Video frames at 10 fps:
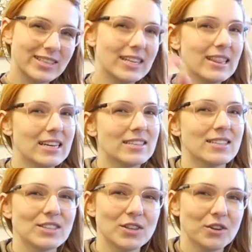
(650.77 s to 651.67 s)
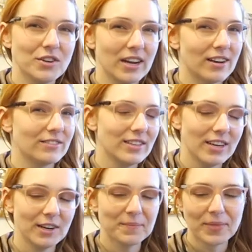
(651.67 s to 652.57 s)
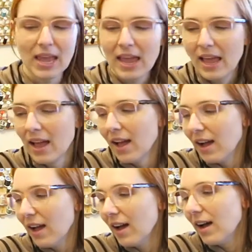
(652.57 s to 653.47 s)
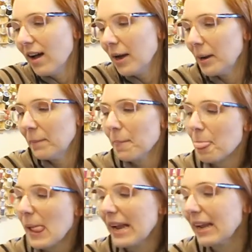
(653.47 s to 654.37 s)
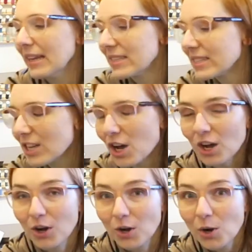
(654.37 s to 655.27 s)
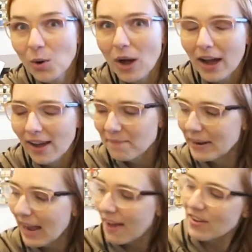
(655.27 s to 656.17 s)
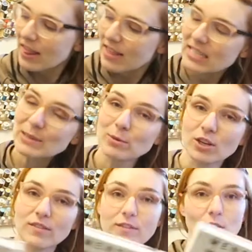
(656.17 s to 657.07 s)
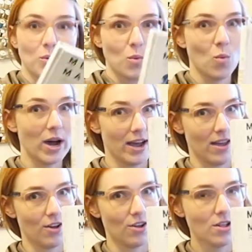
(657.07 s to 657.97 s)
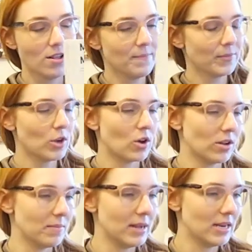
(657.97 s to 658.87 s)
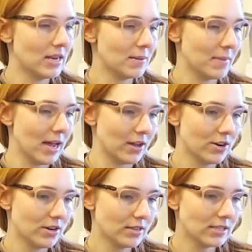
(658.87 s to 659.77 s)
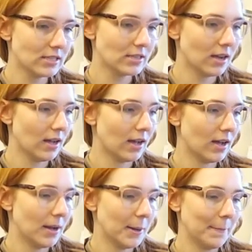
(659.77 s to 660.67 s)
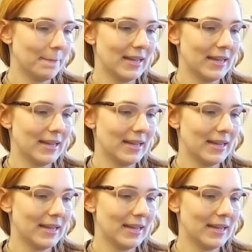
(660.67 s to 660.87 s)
need things to slow you down, you know? Um, and so I've been having this book for a while called Mending Matters, um,